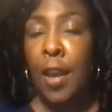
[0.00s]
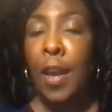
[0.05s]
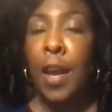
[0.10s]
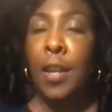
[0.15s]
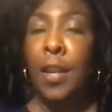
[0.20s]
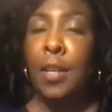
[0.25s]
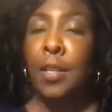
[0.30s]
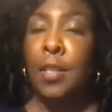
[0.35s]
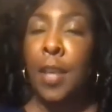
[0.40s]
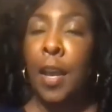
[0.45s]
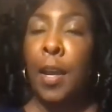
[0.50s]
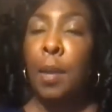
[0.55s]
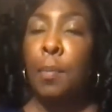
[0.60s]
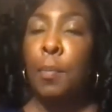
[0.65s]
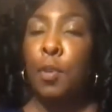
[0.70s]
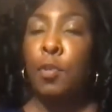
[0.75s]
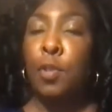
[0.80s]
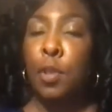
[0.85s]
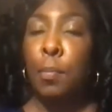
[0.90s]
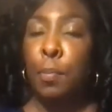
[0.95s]
And the second
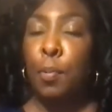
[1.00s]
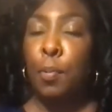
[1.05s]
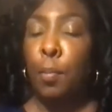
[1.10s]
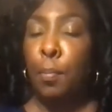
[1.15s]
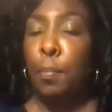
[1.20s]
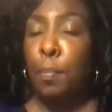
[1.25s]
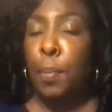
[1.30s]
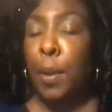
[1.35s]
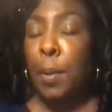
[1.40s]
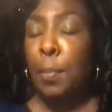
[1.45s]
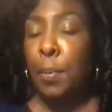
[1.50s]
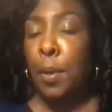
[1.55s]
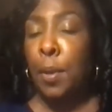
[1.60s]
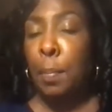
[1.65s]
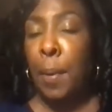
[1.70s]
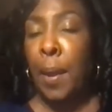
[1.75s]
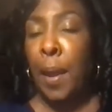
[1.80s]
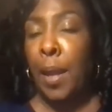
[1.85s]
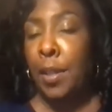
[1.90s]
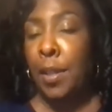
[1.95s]
most important people to
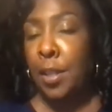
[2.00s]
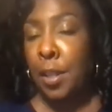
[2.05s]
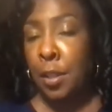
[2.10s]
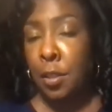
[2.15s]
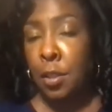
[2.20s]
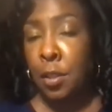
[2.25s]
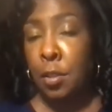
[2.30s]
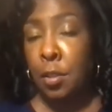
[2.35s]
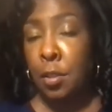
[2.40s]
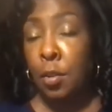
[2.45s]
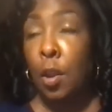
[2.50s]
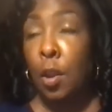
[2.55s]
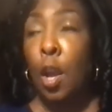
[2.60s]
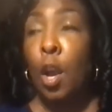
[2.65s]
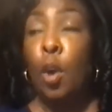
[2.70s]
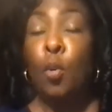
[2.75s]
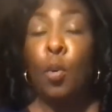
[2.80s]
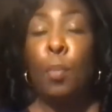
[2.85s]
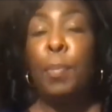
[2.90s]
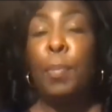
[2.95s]
pay attention to
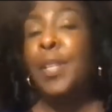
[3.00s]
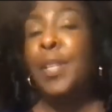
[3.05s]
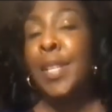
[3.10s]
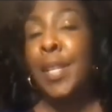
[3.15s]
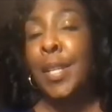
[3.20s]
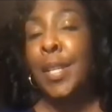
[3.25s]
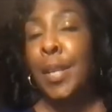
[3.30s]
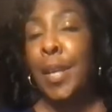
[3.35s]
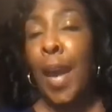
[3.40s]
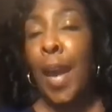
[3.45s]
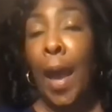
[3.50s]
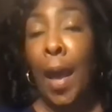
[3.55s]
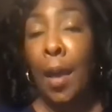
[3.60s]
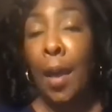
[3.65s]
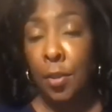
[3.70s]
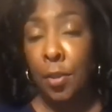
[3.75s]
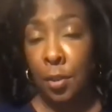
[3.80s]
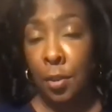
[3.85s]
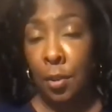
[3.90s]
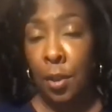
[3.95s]
would be city
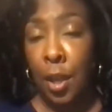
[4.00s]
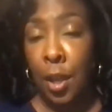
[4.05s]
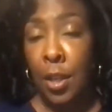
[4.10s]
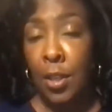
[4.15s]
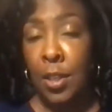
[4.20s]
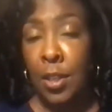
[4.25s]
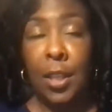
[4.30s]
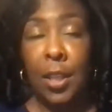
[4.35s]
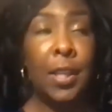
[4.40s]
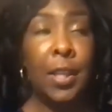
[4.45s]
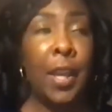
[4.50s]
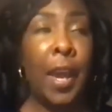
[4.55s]
council. City